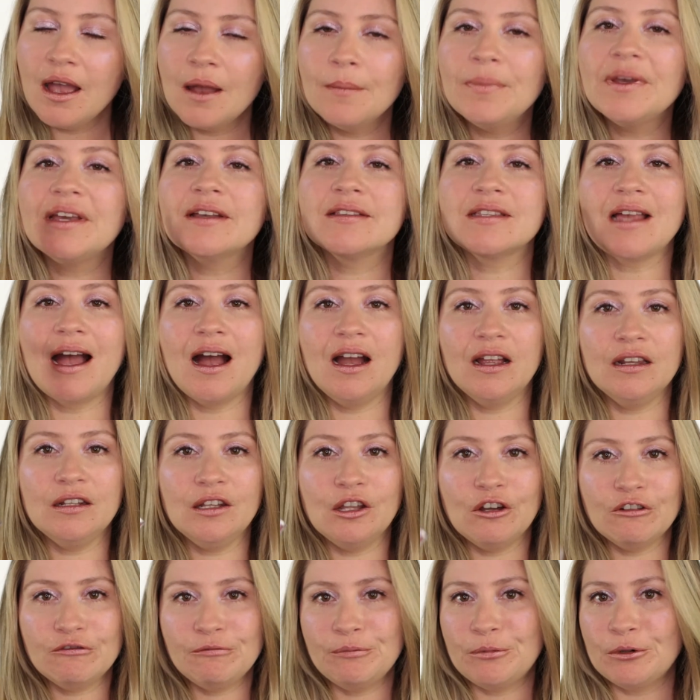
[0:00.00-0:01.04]
because I
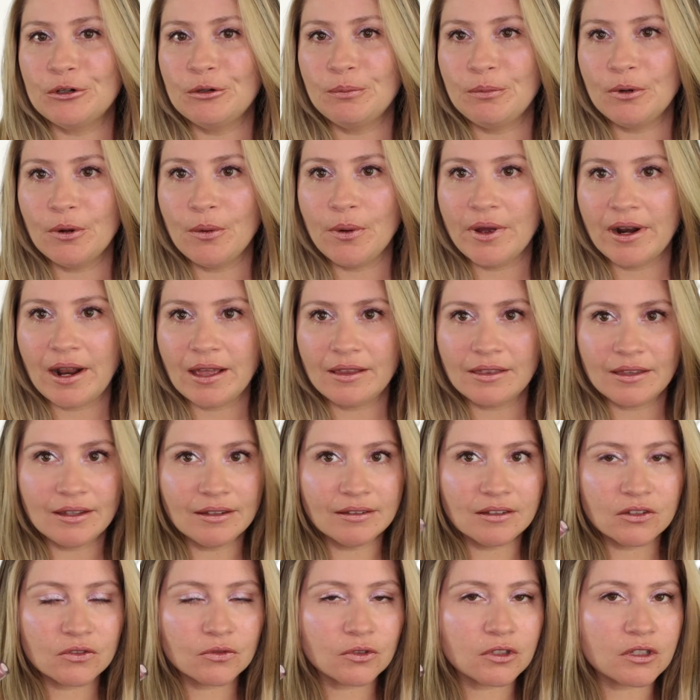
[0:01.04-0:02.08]
love purple and I
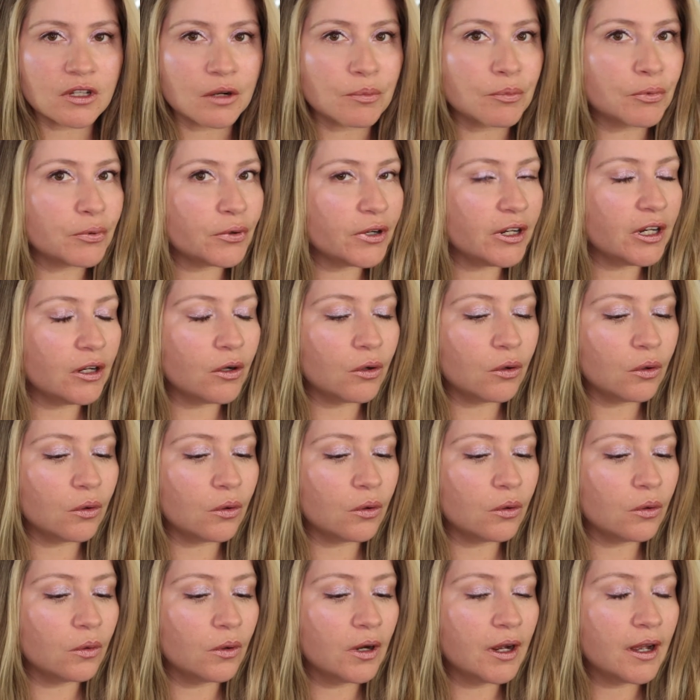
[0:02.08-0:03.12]
think this was a pretty
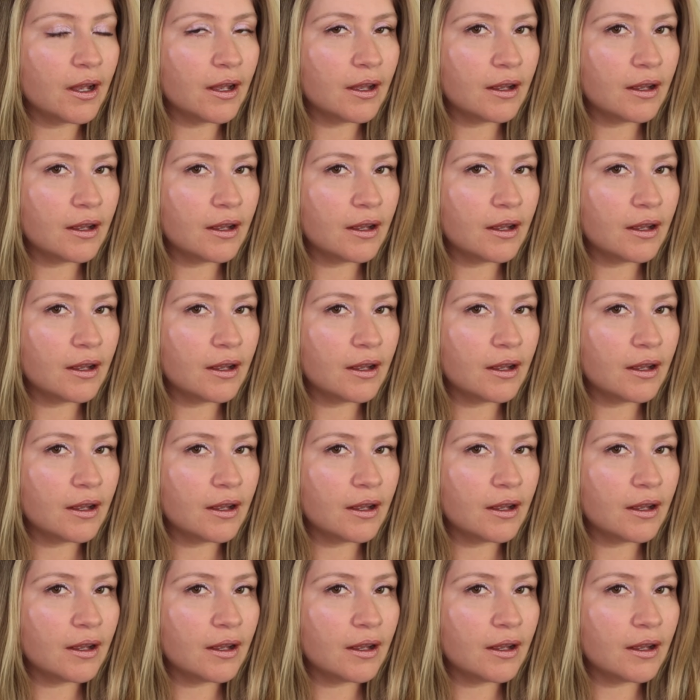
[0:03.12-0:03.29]
cool